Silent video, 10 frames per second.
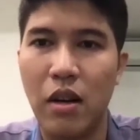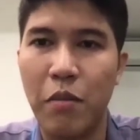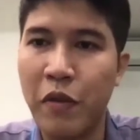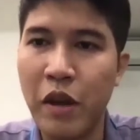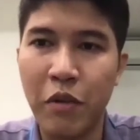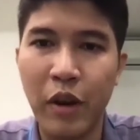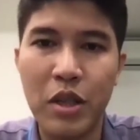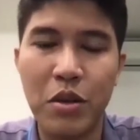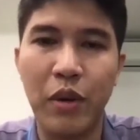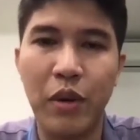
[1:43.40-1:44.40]
feel free
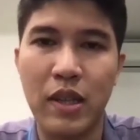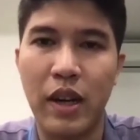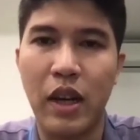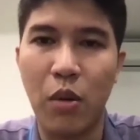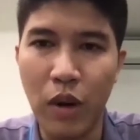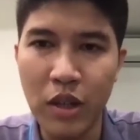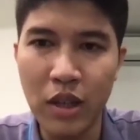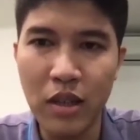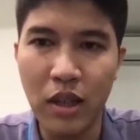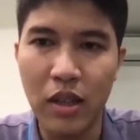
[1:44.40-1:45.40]
to raise any
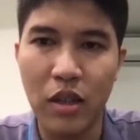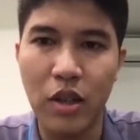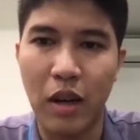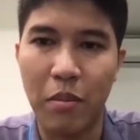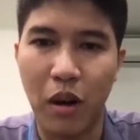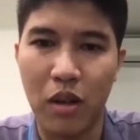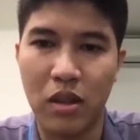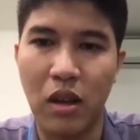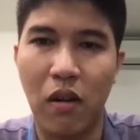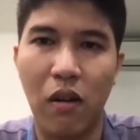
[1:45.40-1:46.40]
questions in the chat box,
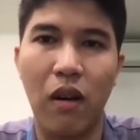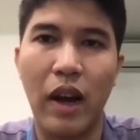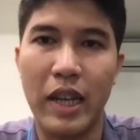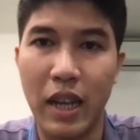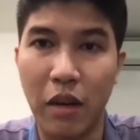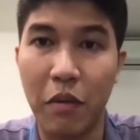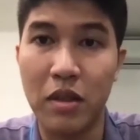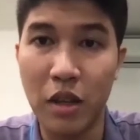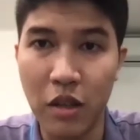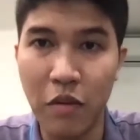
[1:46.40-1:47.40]
or at the end of the
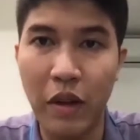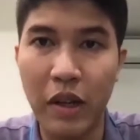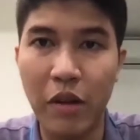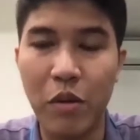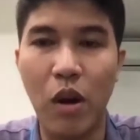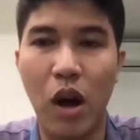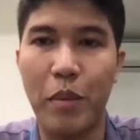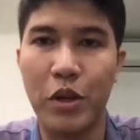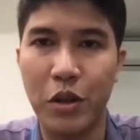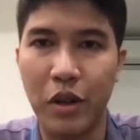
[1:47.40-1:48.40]
session, we will give you
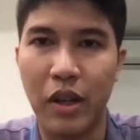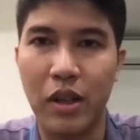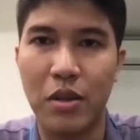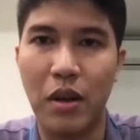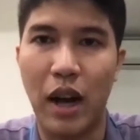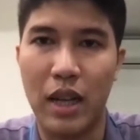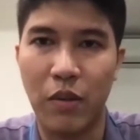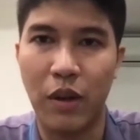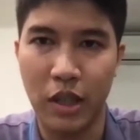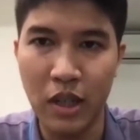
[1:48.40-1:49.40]
opportunity to ask
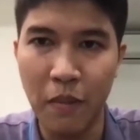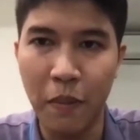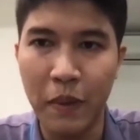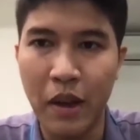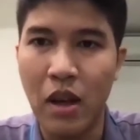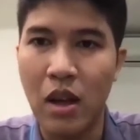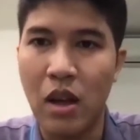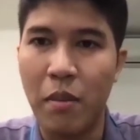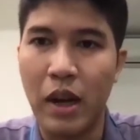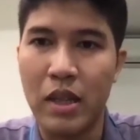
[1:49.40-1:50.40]
question.
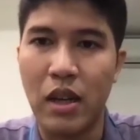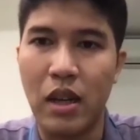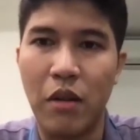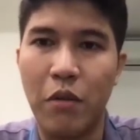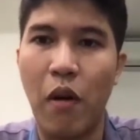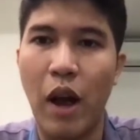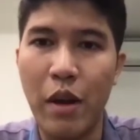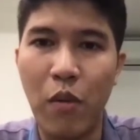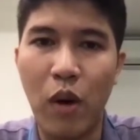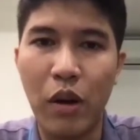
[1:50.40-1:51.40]
But for
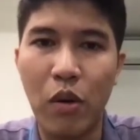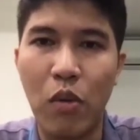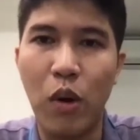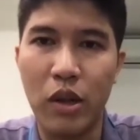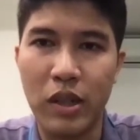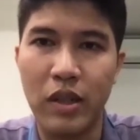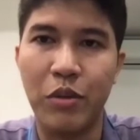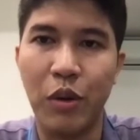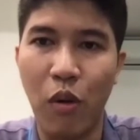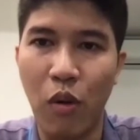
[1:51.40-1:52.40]
anyone who watched this
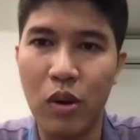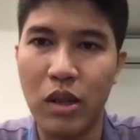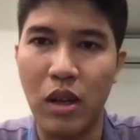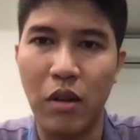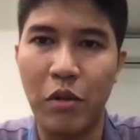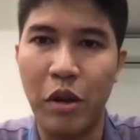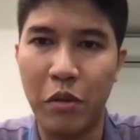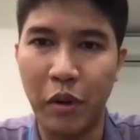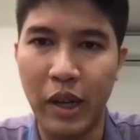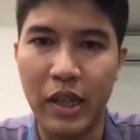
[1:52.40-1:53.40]
record, feel
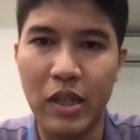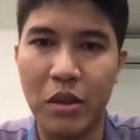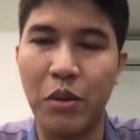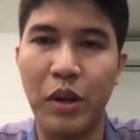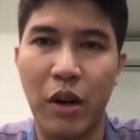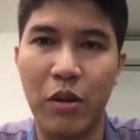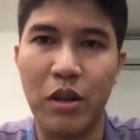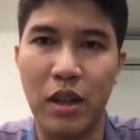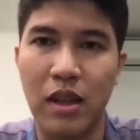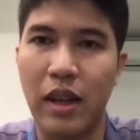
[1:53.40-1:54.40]
free to reach out to
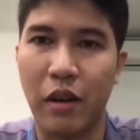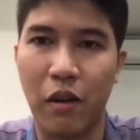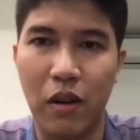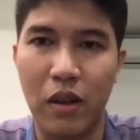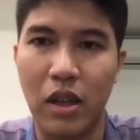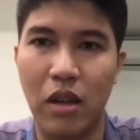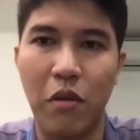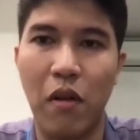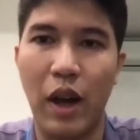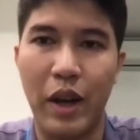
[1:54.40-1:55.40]
us later on
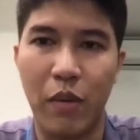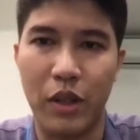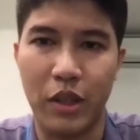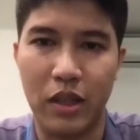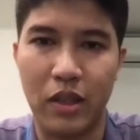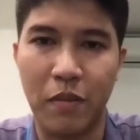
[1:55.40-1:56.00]
for any questions.